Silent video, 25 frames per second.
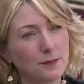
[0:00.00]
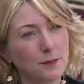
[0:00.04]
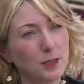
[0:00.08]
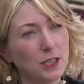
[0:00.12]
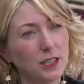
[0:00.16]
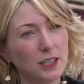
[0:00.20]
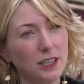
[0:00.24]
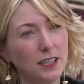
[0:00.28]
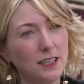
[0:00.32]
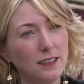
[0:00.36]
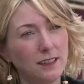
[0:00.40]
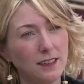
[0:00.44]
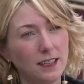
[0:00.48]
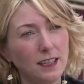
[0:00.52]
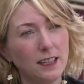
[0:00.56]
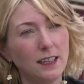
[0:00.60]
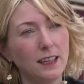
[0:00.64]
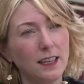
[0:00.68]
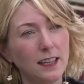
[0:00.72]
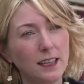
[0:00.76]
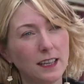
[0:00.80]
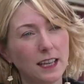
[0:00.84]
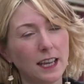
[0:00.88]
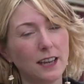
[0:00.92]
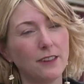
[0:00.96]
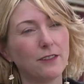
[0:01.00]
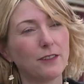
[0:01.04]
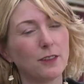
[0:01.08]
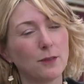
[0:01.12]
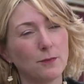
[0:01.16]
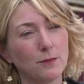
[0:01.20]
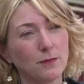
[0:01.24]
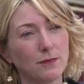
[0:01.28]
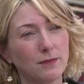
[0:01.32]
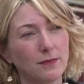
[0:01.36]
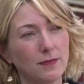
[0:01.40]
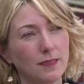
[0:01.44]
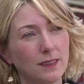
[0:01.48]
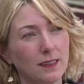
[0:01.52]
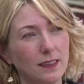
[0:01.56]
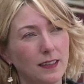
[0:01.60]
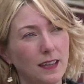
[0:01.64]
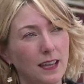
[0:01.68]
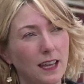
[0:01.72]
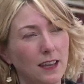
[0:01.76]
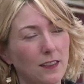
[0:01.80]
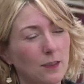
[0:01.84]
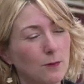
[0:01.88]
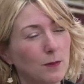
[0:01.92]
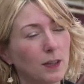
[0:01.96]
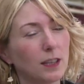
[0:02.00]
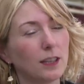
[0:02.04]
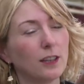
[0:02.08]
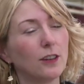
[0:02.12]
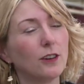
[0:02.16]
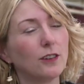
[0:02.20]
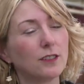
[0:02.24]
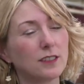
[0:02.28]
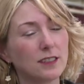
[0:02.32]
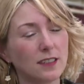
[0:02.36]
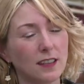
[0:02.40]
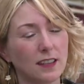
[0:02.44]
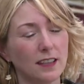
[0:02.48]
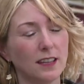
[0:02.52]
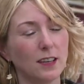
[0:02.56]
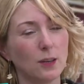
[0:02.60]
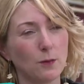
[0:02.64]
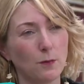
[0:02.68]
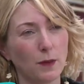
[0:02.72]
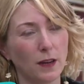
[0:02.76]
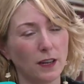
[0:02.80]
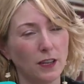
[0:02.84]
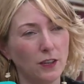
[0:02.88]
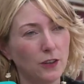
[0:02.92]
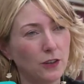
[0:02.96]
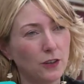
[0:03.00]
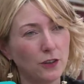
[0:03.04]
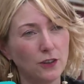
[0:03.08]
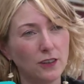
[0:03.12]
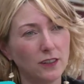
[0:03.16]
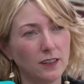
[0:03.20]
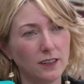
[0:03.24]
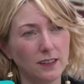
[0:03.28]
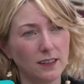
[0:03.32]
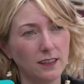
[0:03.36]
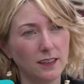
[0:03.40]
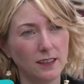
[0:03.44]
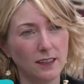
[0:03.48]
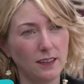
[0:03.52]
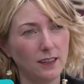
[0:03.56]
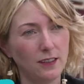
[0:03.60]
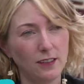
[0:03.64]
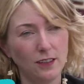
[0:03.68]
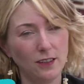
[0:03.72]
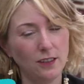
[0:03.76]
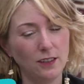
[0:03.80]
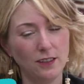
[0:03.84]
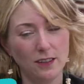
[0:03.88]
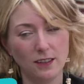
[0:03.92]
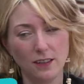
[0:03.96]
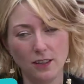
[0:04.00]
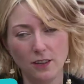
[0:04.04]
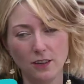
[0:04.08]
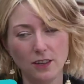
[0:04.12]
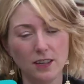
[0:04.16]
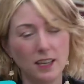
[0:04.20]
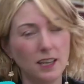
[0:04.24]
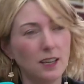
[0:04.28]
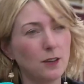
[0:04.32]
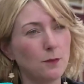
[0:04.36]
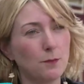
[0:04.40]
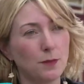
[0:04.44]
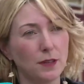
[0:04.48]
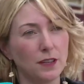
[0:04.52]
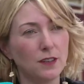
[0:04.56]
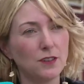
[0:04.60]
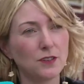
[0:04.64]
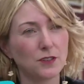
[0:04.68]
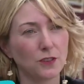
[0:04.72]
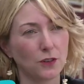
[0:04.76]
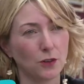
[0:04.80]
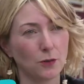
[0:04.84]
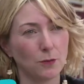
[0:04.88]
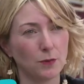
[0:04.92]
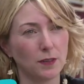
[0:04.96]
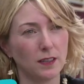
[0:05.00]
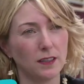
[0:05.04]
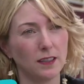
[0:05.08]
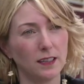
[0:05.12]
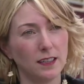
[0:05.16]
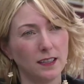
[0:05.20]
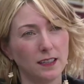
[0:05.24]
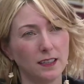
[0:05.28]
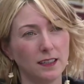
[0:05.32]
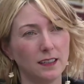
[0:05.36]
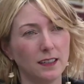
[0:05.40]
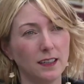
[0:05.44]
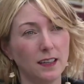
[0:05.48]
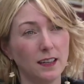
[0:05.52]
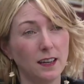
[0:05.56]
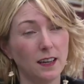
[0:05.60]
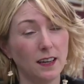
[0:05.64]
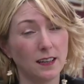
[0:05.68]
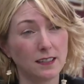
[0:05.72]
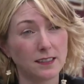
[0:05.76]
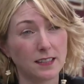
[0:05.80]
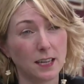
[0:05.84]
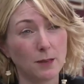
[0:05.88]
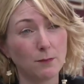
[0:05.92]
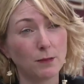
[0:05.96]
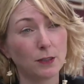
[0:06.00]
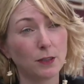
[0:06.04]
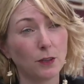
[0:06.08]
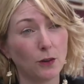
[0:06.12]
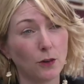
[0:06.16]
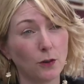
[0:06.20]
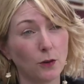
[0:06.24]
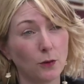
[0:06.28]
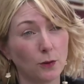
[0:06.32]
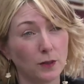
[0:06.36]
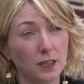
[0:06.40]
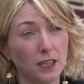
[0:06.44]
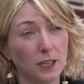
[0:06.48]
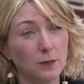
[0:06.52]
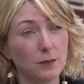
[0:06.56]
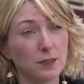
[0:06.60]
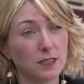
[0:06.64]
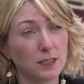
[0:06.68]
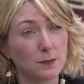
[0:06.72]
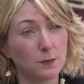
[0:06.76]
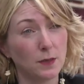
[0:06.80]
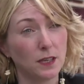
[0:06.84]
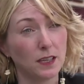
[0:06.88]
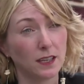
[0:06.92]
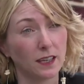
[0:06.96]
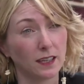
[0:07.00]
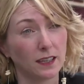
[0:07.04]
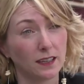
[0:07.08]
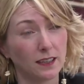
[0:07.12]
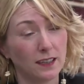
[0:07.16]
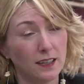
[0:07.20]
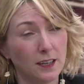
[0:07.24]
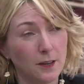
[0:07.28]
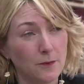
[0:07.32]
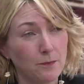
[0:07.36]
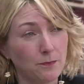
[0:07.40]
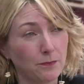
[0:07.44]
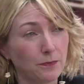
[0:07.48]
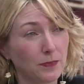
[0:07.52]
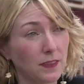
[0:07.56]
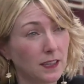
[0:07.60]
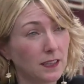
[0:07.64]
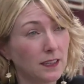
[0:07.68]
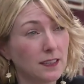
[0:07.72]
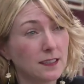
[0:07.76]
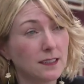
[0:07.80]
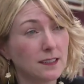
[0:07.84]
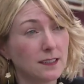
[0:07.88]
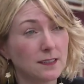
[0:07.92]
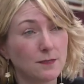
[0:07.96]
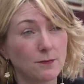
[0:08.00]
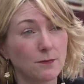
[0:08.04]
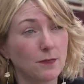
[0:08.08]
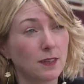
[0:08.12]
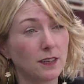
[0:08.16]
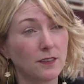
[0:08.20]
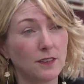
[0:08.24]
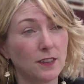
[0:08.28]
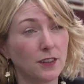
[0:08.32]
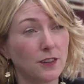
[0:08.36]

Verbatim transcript: I mean, he, he, he, gave them he gave them a lot to think about. You couldn't you, you could hear a pin drop in the assembly hall when he was speaking. And this is one of the